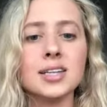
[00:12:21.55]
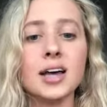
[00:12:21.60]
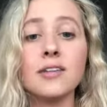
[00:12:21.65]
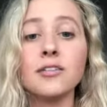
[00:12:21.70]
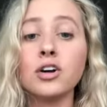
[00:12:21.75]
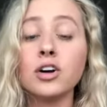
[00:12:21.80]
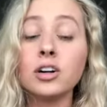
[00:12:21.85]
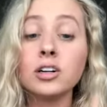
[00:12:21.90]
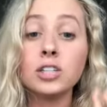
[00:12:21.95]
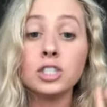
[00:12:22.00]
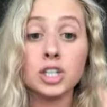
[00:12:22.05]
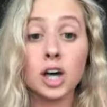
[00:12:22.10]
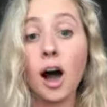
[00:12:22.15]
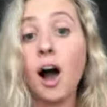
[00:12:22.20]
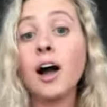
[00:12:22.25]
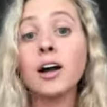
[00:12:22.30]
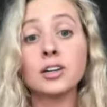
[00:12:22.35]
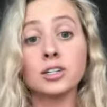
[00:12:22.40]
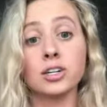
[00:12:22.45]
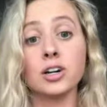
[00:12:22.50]
I've heard
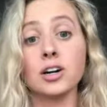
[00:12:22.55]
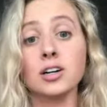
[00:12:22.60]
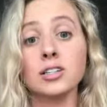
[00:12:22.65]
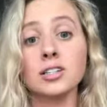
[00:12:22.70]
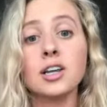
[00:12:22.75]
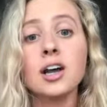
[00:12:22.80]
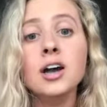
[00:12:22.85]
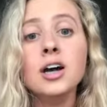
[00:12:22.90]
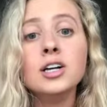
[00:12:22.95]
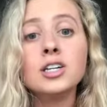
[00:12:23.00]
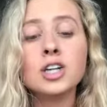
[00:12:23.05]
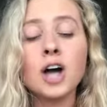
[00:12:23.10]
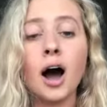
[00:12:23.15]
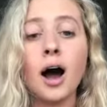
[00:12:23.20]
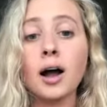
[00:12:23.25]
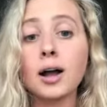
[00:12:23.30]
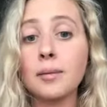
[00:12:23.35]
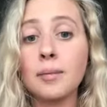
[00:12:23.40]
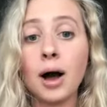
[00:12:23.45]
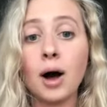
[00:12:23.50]
doctors
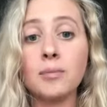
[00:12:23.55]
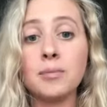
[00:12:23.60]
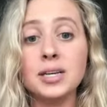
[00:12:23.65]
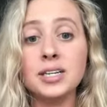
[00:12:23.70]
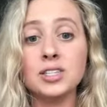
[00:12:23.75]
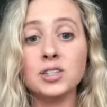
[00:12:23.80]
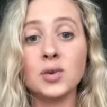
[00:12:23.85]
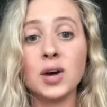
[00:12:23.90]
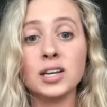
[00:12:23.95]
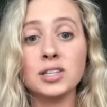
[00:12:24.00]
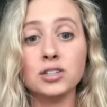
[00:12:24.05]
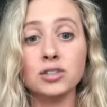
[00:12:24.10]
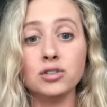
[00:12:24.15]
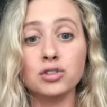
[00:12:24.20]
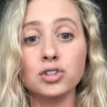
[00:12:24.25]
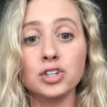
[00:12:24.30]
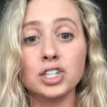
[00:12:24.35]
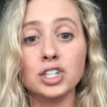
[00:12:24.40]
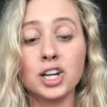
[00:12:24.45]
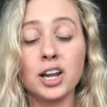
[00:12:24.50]
talk about PCOS
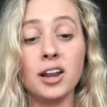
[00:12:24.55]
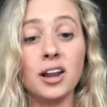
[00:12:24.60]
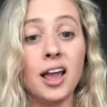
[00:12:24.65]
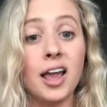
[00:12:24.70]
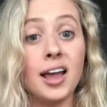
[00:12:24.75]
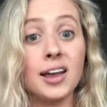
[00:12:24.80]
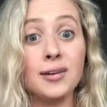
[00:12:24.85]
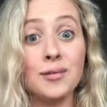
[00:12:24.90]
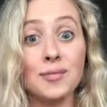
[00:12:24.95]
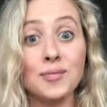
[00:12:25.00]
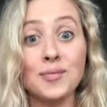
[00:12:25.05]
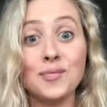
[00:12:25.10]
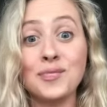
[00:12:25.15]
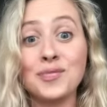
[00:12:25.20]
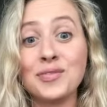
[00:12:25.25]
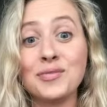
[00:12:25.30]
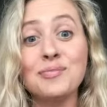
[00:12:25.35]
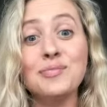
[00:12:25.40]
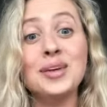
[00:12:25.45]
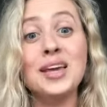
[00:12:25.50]
nutrition and
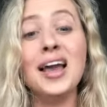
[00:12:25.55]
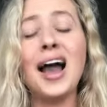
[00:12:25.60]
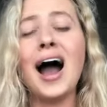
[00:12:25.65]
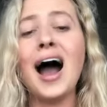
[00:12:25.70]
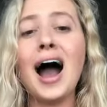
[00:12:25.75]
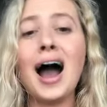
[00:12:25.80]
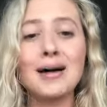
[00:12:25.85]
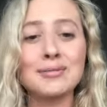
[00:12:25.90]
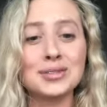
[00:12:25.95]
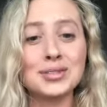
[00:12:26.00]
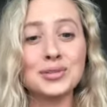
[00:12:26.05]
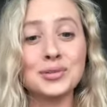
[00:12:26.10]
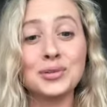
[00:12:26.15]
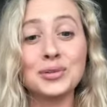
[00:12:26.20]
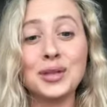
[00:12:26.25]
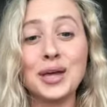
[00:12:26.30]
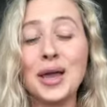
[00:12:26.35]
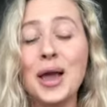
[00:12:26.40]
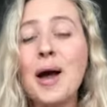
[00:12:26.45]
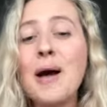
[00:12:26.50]
be
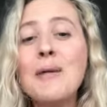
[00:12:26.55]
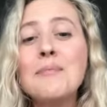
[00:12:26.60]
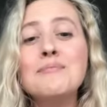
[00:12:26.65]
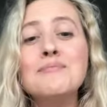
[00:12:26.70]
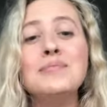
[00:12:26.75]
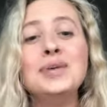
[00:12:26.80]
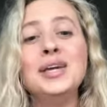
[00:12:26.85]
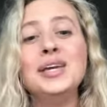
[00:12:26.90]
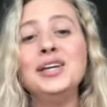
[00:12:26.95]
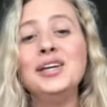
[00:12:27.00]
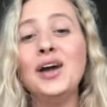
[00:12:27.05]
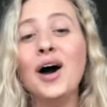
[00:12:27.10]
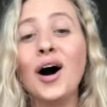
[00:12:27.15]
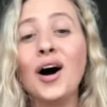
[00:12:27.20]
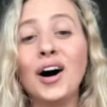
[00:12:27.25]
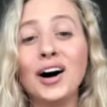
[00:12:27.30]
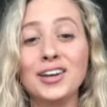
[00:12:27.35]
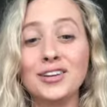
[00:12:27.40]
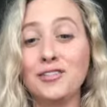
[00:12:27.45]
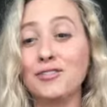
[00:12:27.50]
absolutely
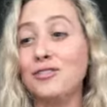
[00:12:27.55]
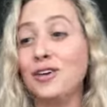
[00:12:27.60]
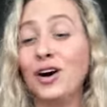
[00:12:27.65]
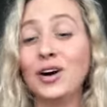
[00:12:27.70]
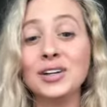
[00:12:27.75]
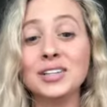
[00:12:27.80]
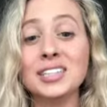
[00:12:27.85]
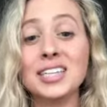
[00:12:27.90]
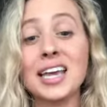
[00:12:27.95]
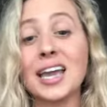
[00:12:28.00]
beyond false.